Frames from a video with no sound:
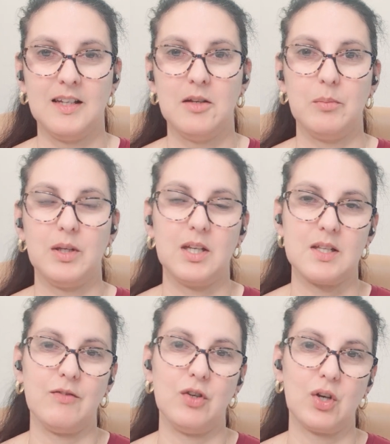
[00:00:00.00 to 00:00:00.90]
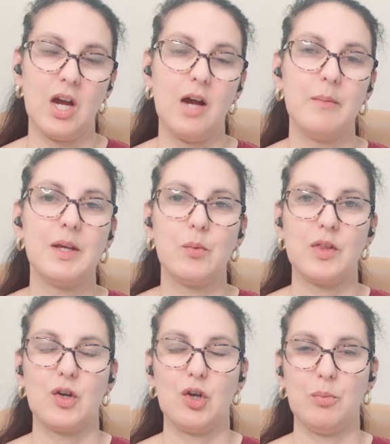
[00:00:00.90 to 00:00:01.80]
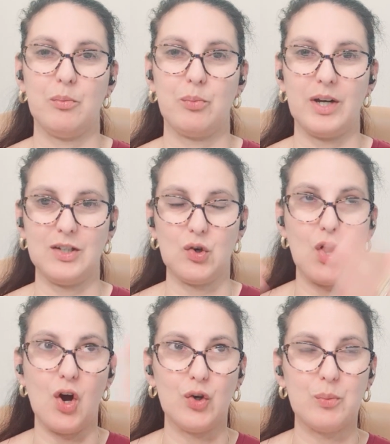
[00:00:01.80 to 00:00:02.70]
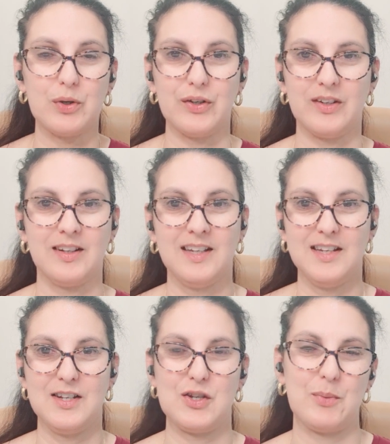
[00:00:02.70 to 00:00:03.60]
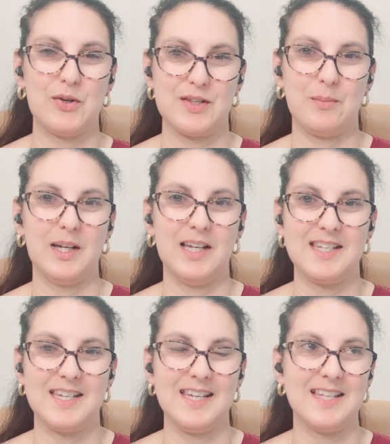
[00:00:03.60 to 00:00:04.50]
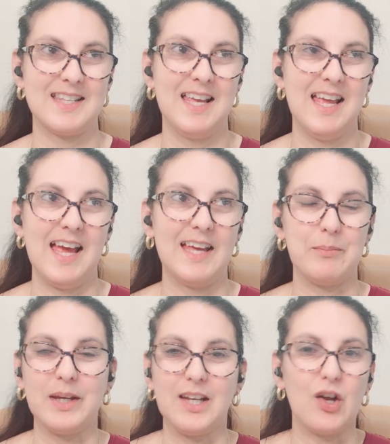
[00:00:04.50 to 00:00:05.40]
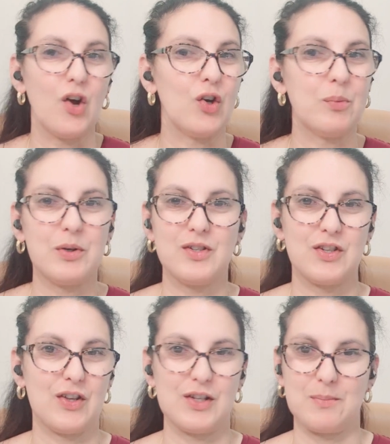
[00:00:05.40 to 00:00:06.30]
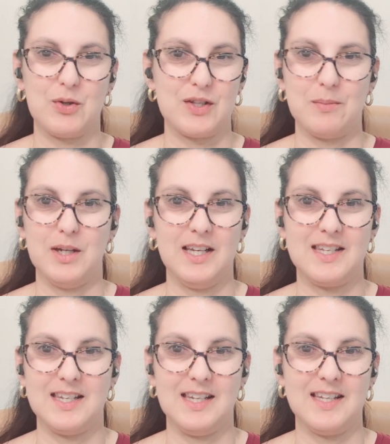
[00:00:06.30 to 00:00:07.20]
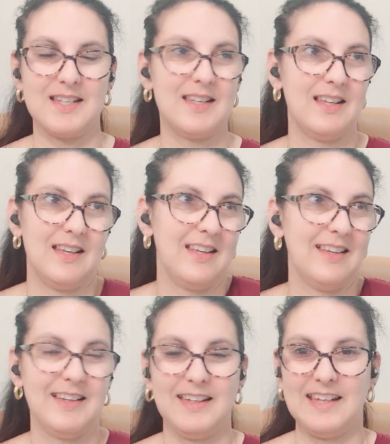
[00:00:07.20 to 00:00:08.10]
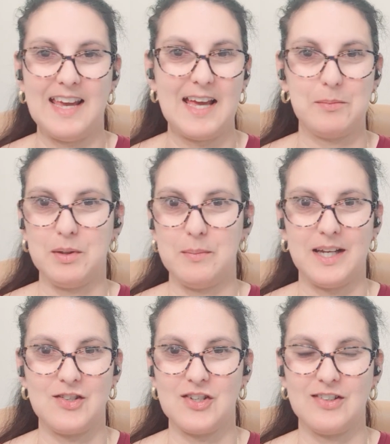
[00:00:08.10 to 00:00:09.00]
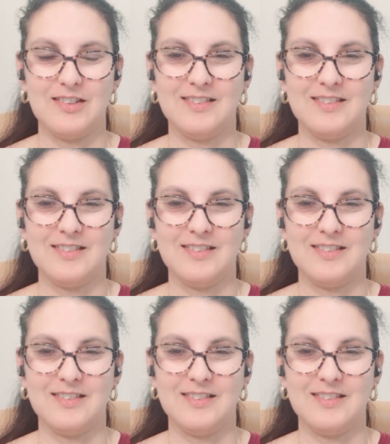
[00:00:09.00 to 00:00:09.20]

Because if you're coming with an open brain, you're open to possibilities, and being open to those possibilities can be magical.